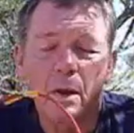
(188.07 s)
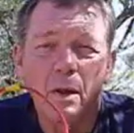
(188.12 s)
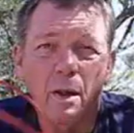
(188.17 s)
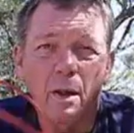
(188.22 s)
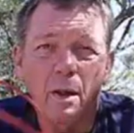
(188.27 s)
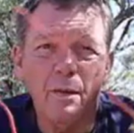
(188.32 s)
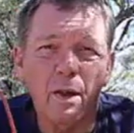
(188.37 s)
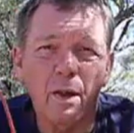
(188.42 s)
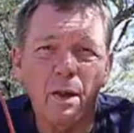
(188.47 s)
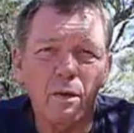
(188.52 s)

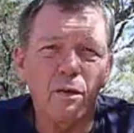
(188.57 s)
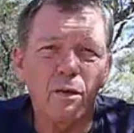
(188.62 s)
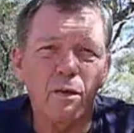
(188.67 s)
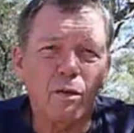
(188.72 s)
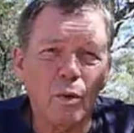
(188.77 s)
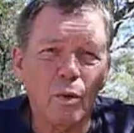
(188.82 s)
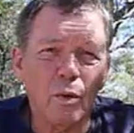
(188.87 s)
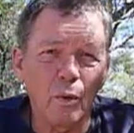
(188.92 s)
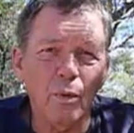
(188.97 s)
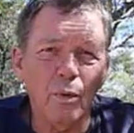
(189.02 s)
And there just
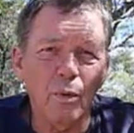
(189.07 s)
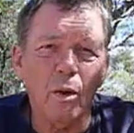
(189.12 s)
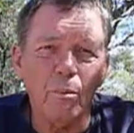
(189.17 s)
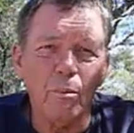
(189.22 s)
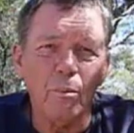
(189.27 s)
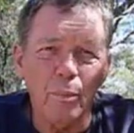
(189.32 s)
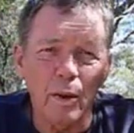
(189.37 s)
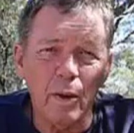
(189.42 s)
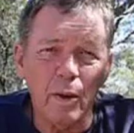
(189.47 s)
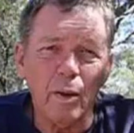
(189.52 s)
could not
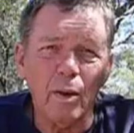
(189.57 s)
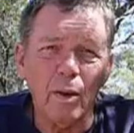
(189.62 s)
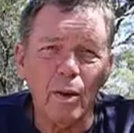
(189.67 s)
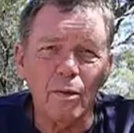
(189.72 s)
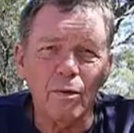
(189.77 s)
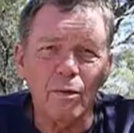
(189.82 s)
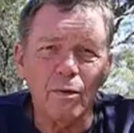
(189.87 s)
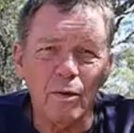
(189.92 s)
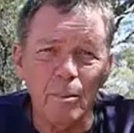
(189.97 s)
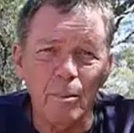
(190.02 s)
be a
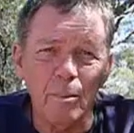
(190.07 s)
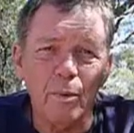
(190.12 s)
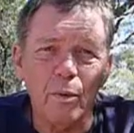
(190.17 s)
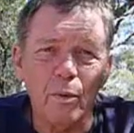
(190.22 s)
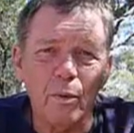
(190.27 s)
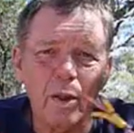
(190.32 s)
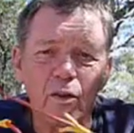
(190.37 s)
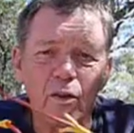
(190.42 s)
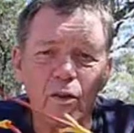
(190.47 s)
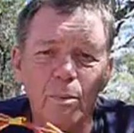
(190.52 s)

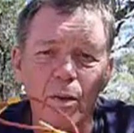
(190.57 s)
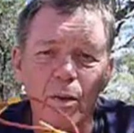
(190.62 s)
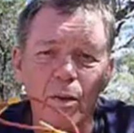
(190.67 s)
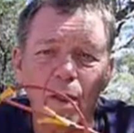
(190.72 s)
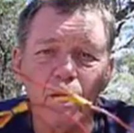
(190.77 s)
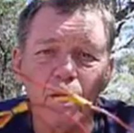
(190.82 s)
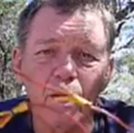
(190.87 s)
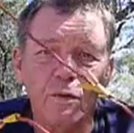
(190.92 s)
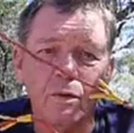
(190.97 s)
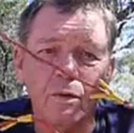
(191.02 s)
simpler
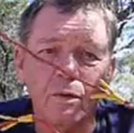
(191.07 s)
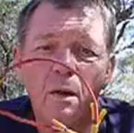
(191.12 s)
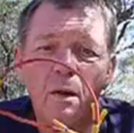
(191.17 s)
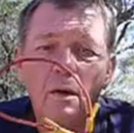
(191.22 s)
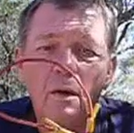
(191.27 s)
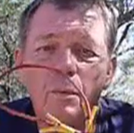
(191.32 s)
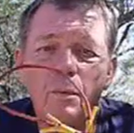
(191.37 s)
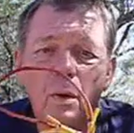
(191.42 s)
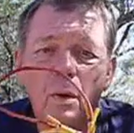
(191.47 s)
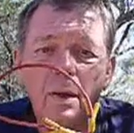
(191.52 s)
explanation
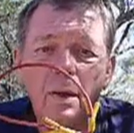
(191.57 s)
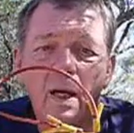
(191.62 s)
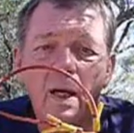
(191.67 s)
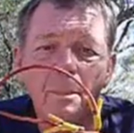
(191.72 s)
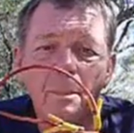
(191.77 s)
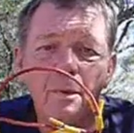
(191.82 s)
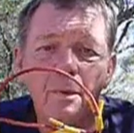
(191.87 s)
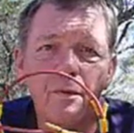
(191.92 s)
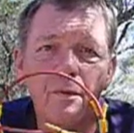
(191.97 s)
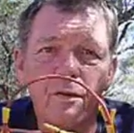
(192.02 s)
of what
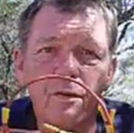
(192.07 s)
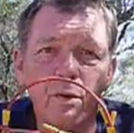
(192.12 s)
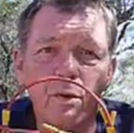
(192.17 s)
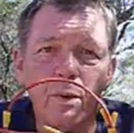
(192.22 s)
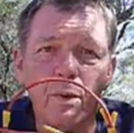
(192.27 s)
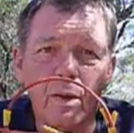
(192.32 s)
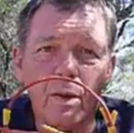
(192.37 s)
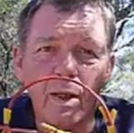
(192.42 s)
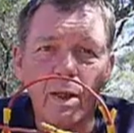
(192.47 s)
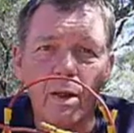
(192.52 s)
happens to
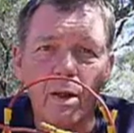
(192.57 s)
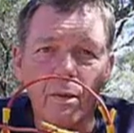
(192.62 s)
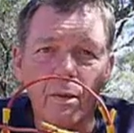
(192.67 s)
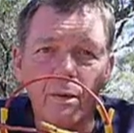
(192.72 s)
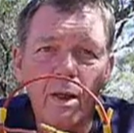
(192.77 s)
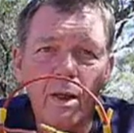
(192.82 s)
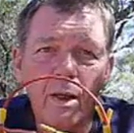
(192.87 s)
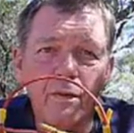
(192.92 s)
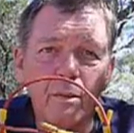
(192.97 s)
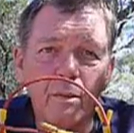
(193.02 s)
a current
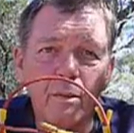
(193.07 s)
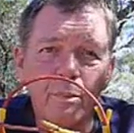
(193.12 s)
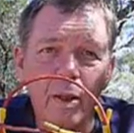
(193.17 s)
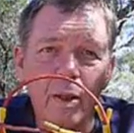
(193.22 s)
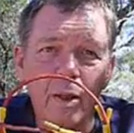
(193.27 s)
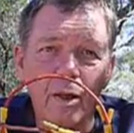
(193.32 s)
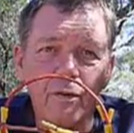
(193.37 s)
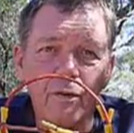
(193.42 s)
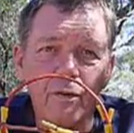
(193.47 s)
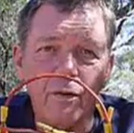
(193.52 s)
as it
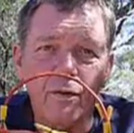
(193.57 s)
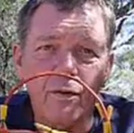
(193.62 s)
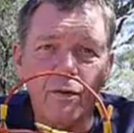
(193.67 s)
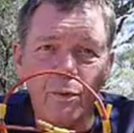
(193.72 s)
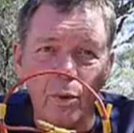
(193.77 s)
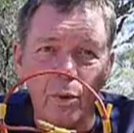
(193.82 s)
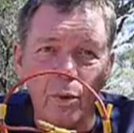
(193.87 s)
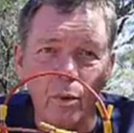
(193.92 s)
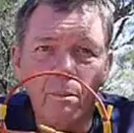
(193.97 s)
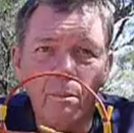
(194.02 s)
passes
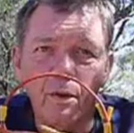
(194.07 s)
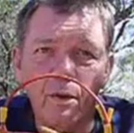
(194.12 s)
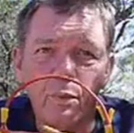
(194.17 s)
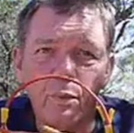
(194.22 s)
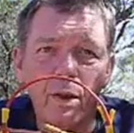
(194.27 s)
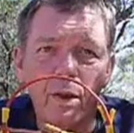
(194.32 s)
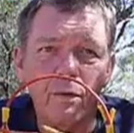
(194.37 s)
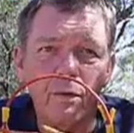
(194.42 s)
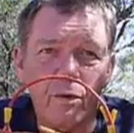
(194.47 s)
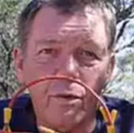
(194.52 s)
through
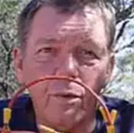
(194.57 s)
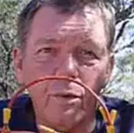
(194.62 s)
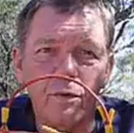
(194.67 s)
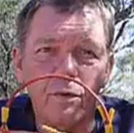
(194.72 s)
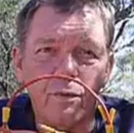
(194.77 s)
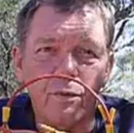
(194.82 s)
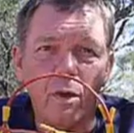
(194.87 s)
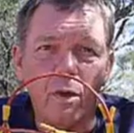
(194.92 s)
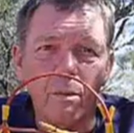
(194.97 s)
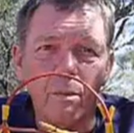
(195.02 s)
between two
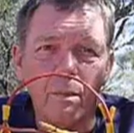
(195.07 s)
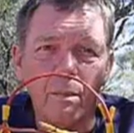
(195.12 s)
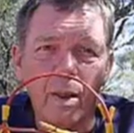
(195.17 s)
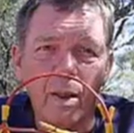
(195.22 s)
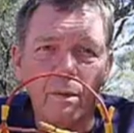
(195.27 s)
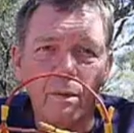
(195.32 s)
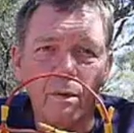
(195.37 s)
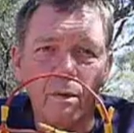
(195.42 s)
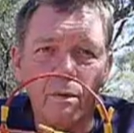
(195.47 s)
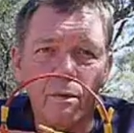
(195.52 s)
strong
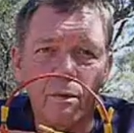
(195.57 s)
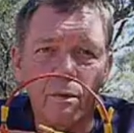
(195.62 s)
magnets.